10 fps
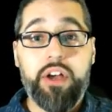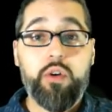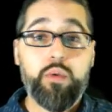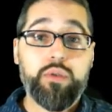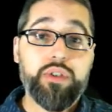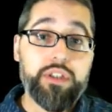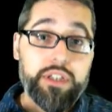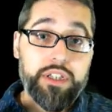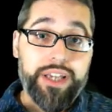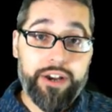Who is
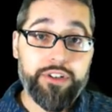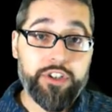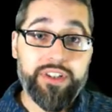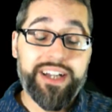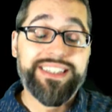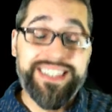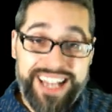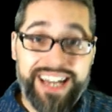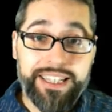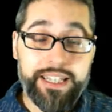the character that is
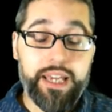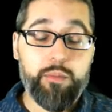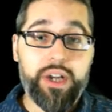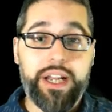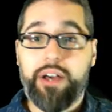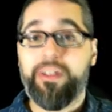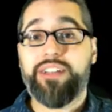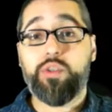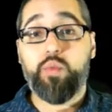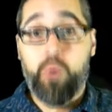not in the game right now
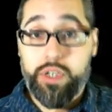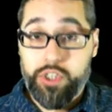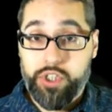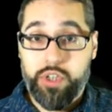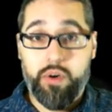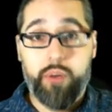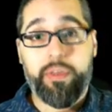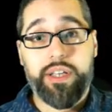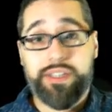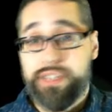that you want to show up?
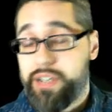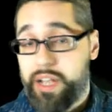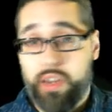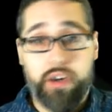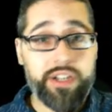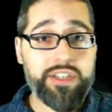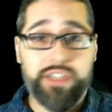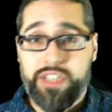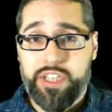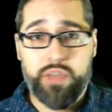Is it an LR? Is it
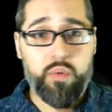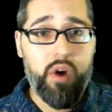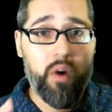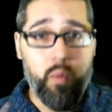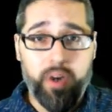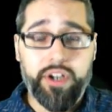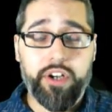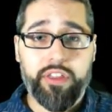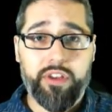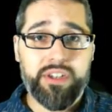a TUR? What are
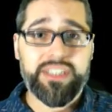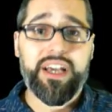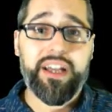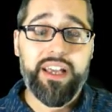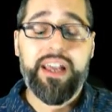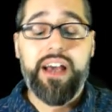your thoughts on it?